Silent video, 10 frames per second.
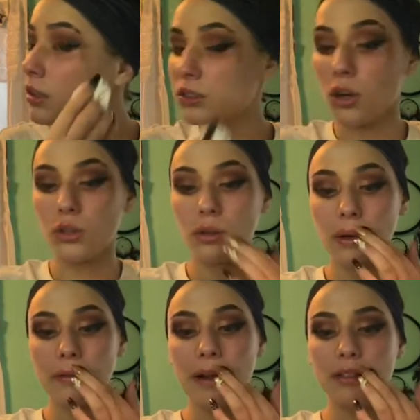So you don't
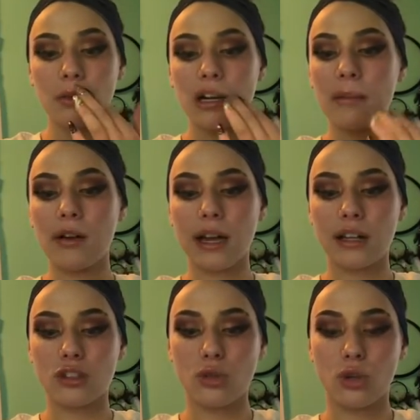even have to worry about
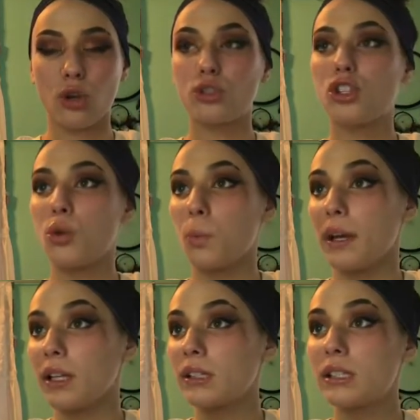getting too close to the
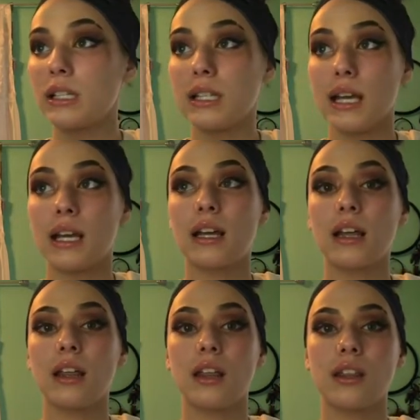wings to
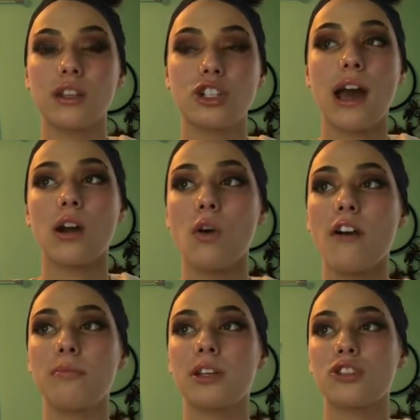take the shadow
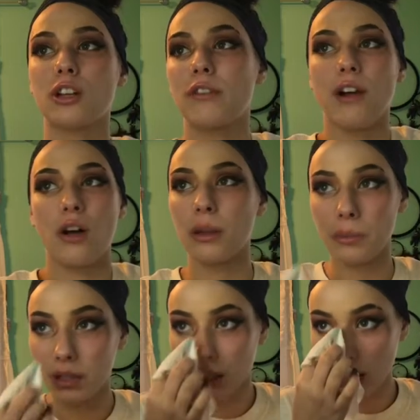off because you're going to follow them
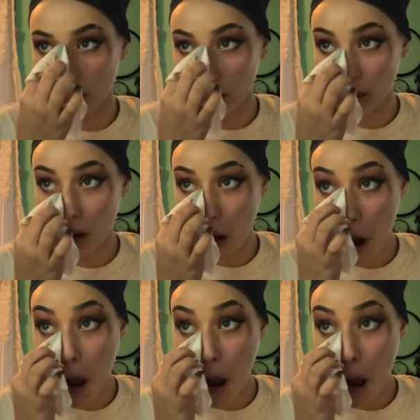with concealer.